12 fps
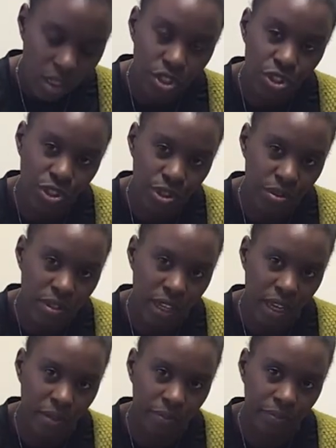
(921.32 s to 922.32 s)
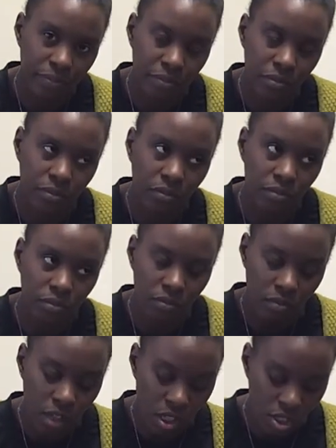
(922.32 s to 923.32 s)
Tuesday.
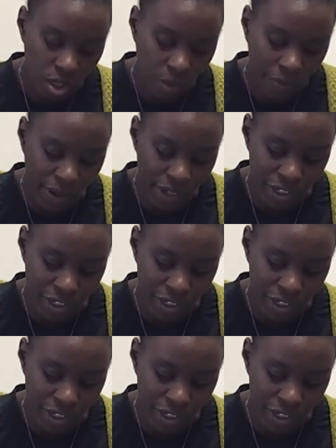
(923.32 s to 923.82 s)
So we've had